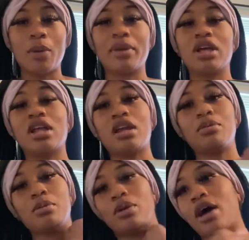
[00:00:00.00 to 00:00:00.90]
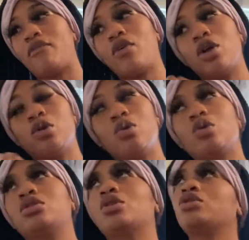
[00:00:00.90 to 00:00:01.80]
a lot of people that I follow
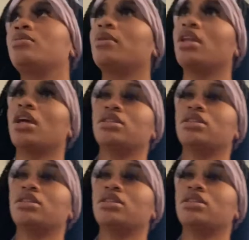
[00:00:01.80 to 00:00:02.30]
on social media